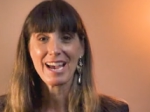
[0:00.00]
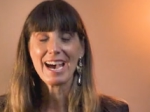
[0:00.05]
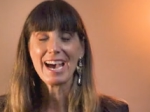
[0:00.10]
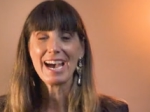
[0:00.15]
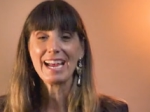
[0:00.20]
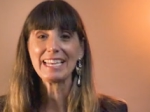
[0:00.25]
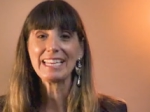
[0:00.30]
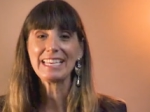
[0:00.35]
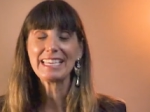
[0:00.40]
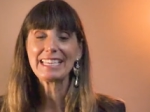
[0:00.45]

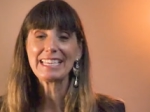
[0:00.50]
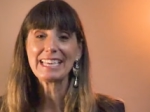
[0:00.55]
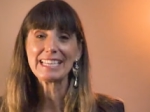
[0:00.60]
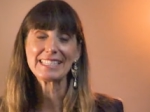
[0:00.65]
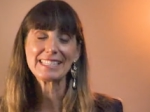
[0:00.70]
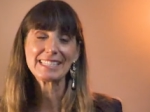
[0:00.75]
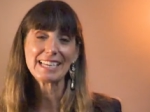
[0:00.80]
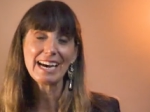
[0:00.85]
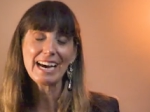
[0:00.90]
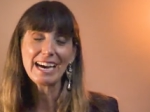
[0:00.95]
and he
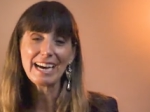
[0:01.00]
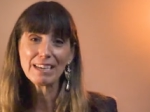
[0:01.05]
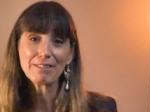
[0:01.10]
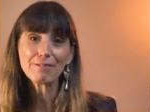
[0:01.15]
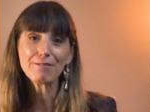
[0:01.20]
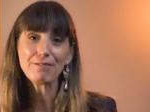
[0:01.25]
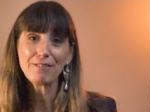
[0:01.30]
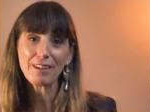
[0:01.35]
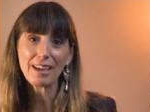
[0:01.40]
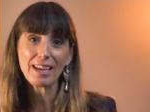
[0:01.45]
gets
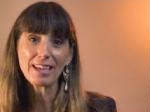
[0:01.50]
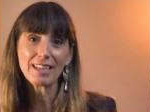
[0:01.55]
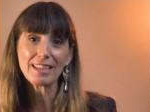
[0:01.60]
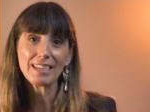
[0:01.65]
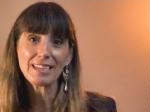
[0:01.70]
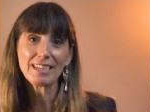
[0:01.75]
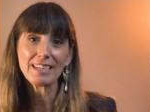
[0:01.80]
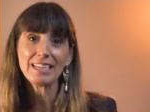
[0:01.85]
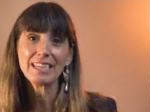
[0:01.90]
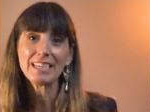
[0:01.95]

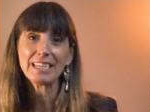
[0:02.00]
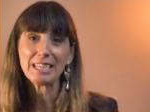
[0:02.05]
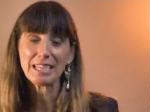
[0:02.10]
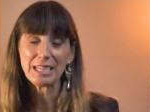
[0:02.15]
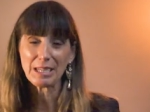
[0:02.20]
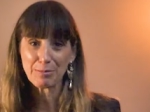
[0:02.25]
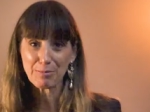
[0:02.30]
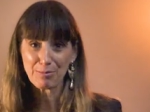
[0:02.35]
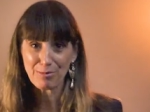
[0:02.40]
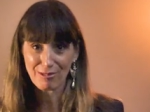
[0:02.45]
unfairly
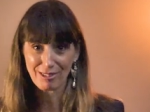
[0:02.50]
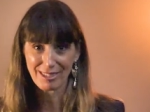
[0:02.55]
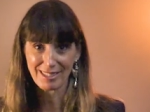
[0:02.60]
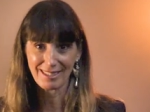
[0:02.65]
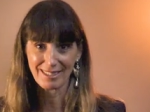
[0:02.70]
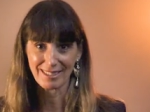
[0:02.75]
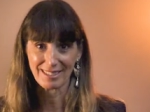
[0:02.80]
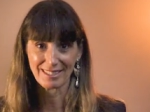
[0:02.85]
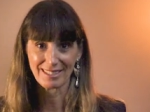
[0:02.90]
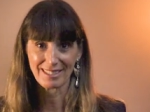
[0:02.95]

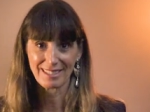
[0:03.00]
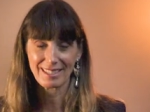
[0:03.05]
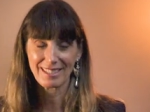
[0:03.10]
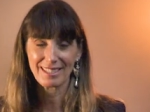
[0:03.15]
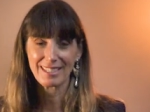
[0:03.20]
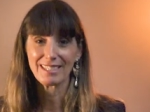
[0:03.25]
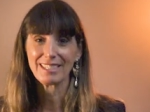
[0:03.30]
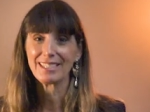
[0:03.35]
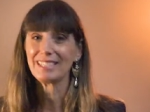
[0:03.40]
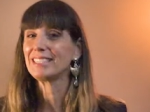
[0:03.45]
imprisoned
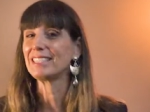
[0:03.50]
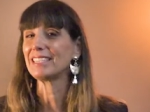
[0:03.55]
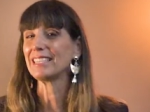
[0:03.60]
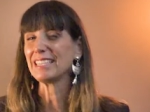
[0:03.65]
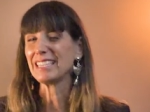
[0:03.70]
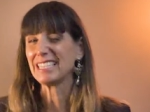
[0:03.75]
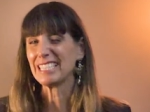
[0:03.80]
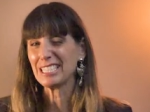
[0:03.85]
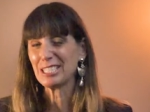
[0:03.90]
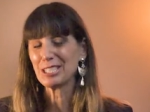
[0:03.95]
in
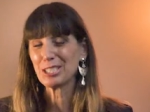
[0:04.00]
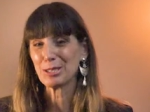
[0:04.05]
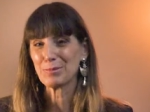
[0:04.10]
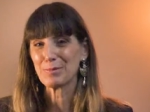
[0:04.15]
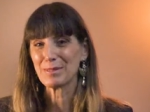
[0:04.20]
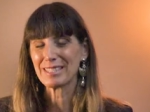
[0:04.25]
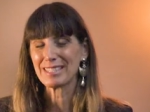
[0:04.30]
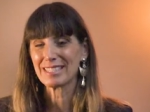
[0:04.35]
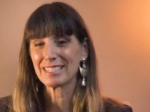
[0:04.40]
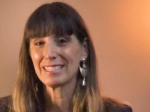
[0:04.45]

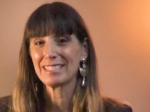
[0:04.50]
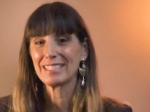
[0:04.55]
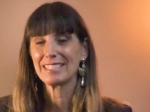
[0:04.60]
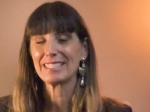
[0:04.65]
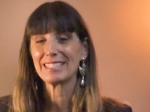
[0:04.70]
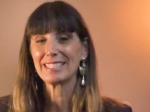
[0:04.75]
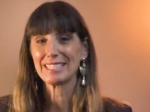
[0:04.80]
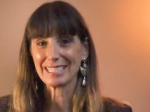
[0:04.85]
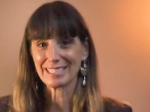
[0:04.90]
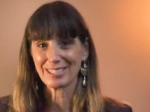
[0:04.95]
Egypt's
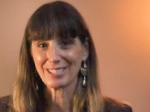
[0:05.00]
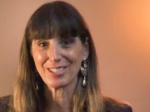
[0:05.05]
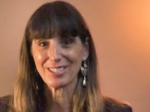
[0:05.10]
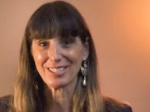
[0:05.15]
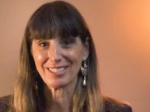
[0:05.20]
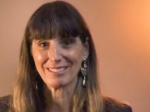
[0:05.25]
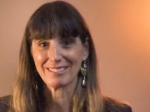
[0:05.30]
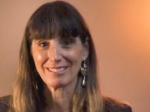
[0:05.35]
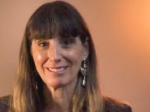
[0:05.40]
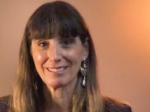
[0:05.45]

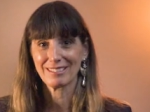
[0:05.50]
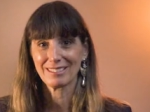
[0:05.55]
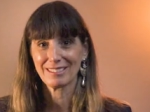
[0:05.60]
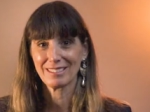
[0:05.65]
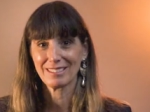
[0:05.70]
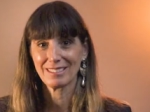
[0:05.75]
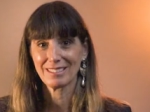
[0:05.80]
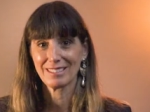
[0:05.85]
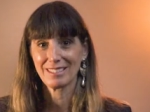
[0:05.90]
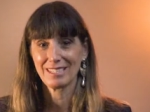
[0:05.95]
dungeon.
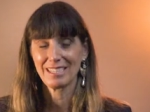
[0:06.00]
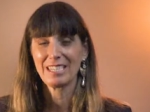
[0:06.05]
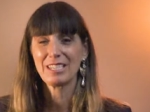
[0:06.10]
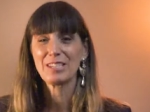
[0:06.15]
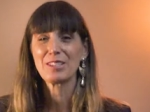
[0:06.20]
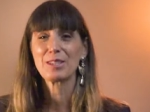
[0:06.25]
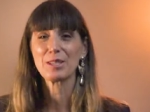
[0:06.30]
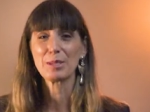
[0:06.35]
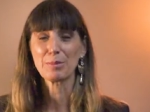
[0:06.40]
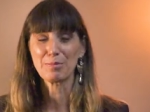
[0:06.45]

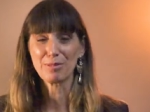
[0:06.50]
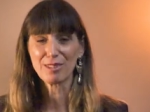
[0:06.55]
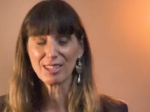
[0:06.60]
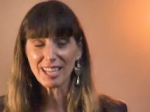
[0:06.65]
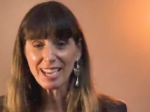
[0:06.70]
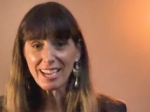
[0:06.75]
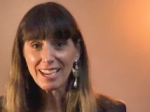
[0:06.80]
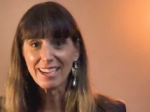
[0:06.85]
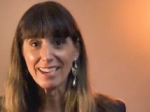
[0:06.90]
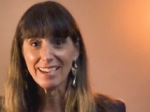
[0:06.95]
The
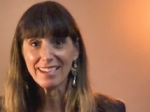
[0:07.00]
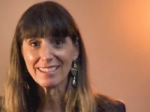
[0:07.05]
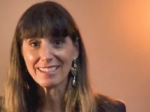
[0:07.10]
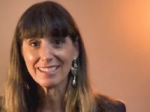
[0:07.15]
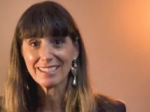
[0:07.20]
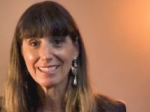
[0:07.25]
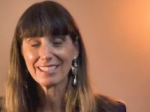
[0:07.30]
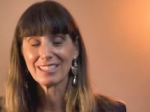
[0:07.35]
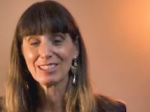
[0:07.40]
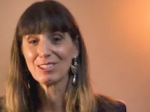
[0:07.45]

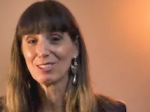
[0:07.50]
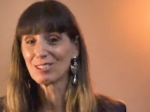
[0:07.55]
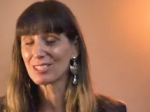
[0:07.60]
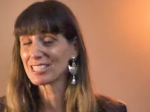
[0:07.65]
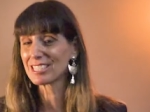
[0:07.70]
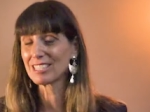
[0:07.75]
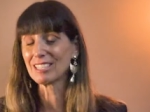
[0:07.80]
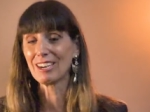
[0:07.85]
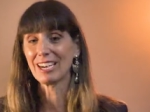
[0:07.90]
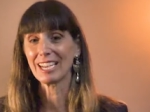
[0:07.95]
plan
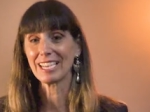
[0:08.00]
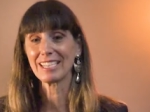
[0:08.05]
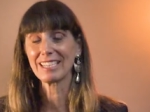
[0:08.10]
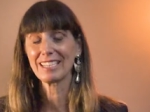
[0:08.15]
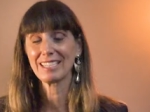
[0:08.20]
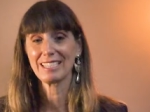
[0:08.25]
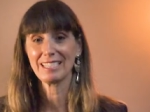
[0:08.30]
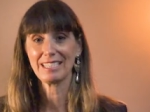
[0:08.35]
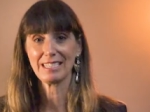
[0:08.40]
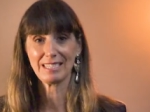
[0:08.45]
looks
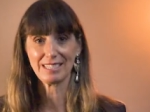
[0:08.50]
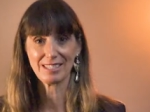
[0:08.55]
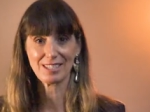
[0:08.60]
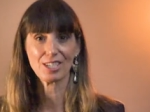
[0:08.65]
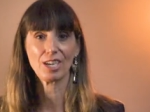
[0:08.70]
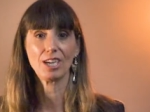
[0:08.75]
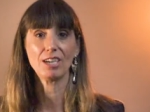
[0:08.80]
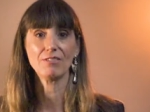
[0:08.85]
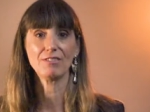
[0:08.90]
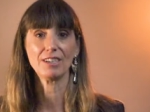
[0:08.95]
like it's
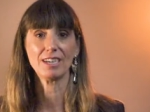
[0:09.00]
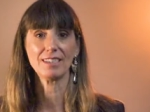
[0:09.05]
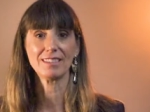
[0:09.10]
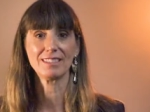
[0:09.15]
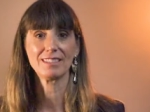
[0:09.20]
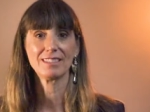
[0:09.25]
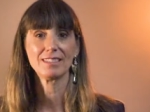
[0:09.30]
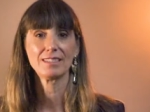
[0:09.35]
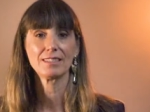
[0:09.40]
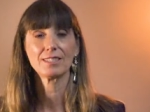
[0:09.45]
over.
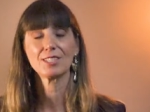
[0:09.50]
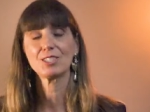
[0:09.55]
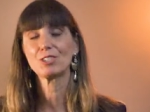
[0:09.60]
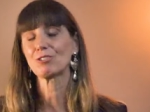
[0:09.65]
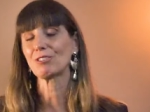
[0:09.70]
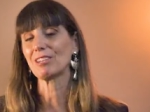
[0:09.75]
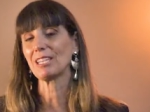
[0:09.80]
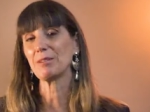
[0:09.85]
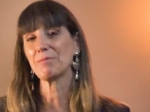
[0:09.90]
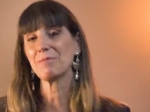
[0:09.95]
The
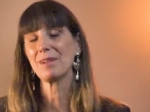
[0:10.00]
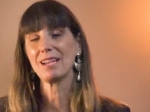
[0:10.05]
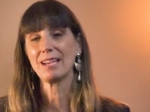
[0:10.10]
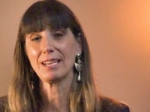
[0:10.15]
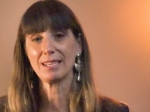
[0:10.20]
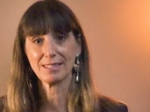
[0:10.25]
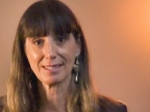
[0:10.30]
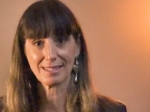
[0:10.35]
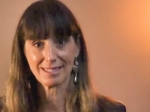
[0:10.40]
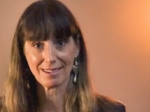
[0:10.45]
dream
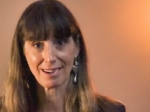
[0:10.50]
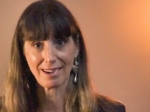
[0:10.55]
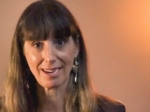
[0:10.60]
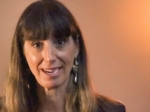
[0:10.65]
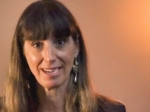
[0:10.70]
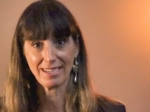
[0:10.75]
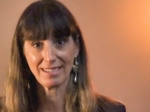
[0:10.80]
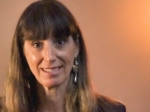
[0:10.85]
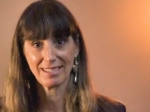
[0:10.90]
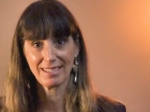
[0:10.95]
has
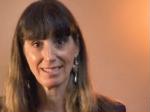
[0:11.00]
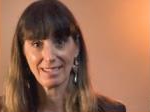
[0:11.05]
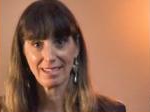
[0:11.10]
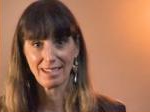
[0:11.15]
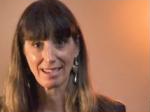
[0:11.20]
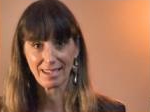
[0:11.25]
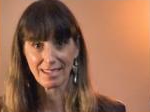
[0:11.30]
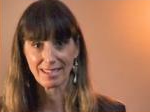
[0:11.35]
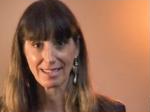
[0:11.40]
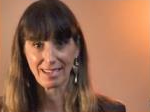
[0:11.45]
died
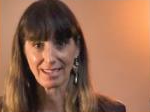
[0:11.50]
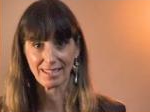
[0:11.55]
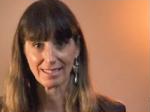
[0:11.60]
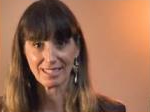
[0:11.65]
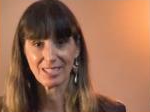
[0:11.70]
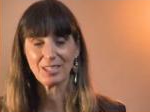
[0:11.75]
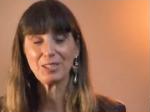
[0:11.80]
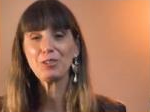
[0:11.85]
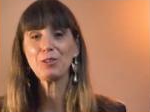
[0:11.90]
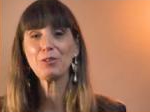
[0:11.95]
again.
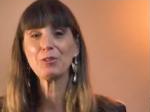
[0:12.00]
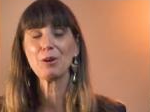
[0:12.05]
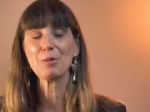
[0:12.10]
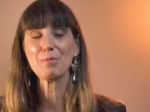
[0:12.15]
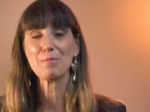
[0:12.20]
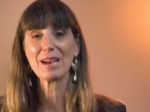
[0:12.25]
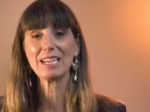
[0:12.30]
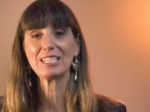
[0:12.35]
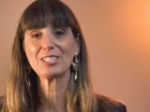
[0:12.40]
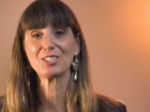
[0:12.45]
Can you
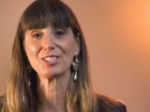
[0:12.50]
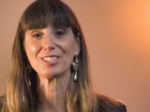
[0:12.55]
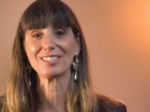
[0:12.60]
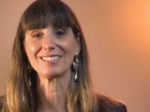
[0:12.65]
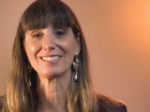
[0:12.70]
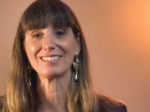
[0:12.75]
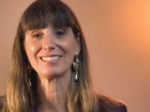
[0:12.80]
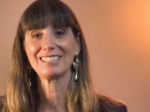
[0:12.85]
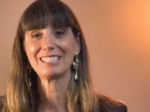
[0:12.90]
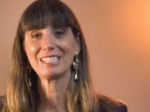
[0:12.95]

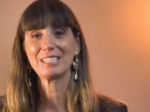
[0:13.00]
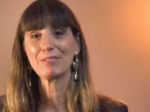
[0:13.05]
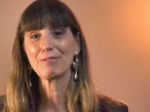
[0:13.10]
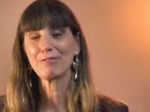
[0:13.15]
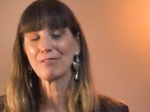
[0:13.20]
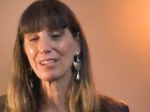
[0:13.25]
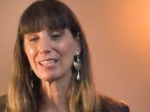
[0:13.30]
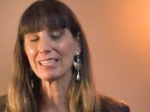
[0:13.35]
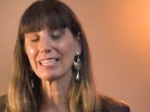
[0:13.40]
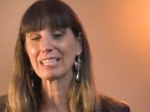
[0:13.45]
imagine
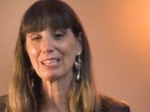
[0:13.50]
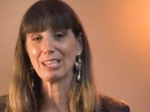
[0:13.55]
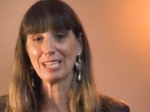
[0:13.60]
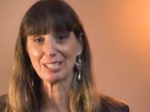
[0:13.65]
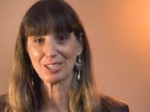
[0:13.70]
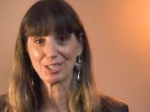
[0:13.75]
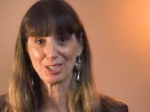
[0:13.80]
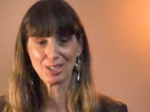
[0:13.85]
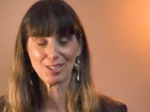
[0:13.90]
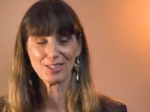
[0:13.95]
feeling
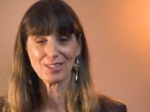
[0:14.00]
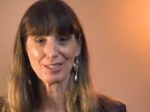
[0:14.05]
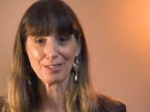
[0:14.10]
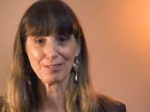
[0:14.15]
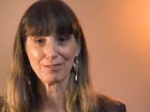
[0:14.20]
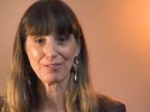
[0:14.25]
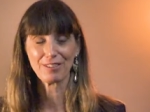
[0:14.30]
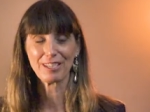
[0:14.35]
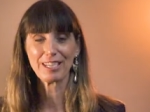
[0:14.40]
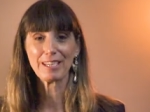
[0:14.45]
like
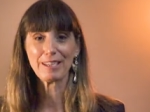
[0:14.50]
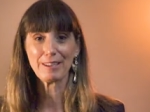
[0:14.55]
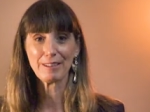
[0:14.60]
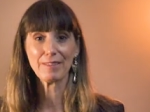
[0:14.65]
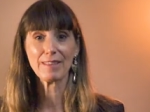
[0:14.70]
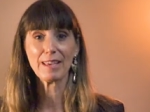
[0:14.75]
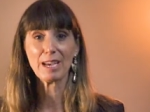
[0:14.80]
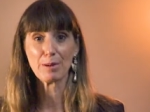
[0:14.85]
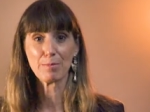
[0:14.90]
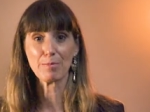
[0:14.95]
Joseph
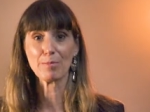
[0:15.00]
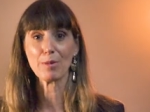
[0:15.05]
in that